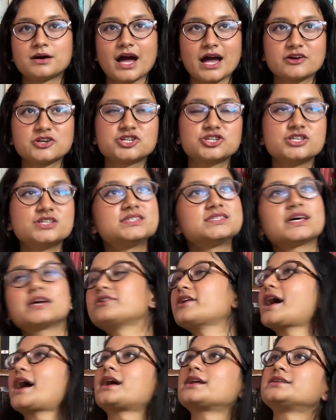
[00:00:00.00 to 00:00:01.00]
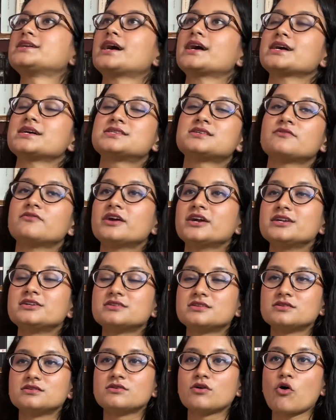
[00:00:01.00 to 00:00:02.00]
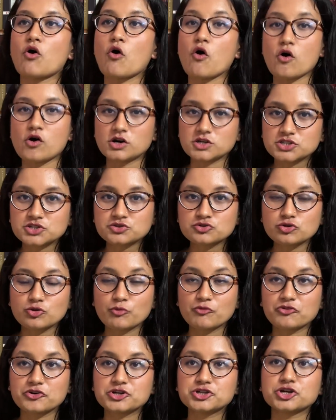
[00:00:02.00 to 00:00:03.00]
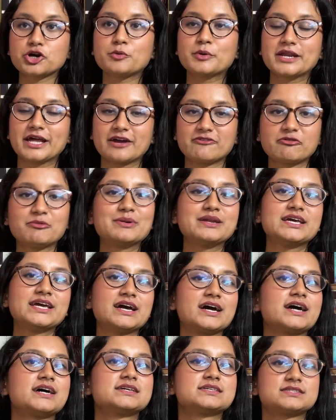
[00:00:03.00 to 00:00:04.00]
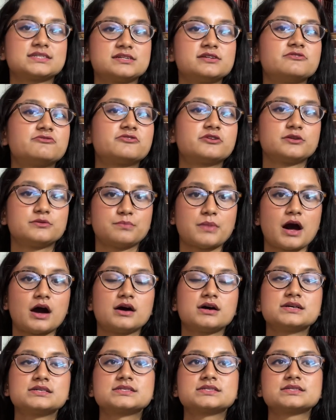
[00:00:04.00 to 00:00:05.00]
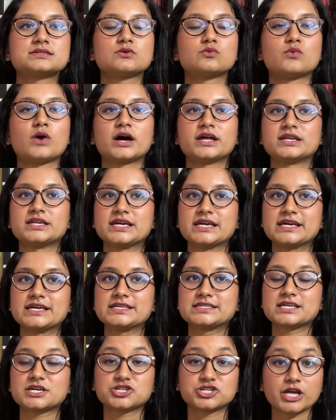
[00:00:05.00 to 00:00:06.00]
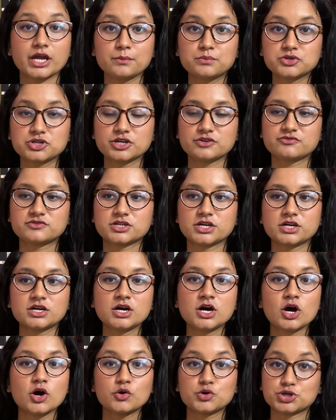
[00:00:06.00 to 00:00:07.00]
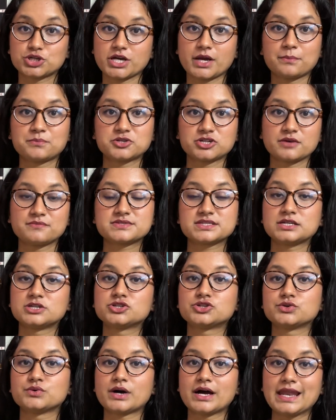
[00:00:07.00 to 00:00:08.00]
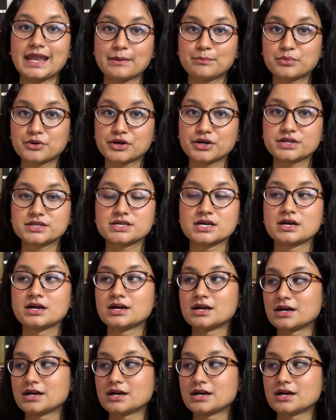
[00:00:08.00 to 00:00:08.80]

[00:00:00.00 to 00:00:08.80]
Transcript: I shouldn't say ragtag, it's a very alt group for sure, but everybody has different powers. One is a shapeshifter who shapeshifts into a leopard.